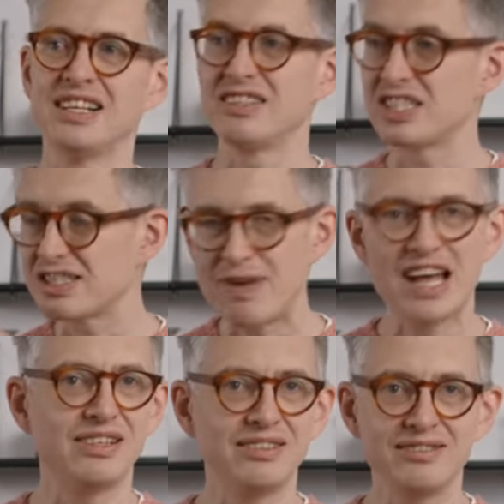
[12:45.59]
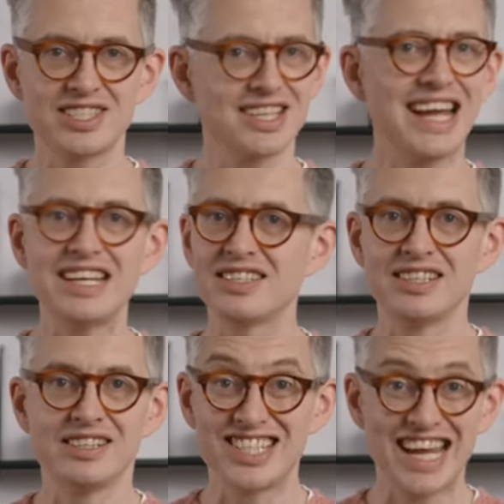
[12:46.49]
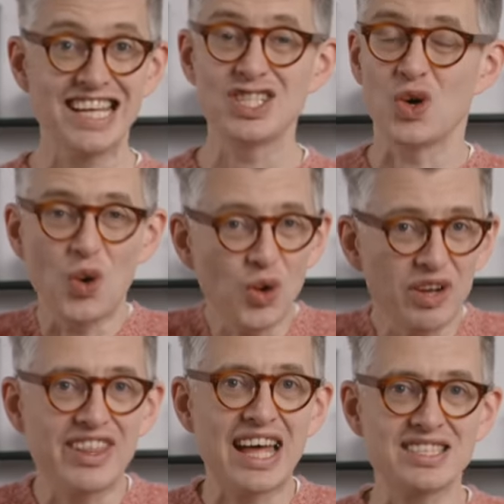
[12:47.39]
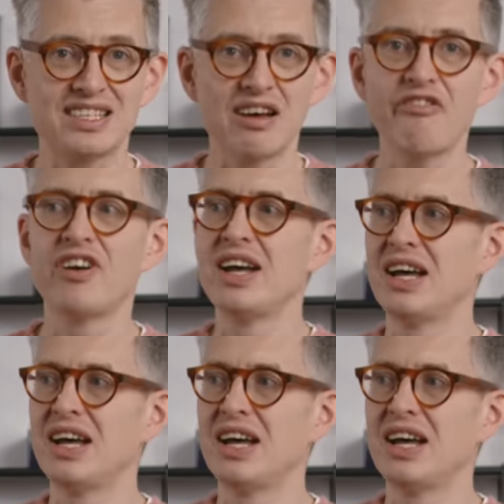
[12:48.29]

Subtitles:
smell, sight, taste, all of that stuff,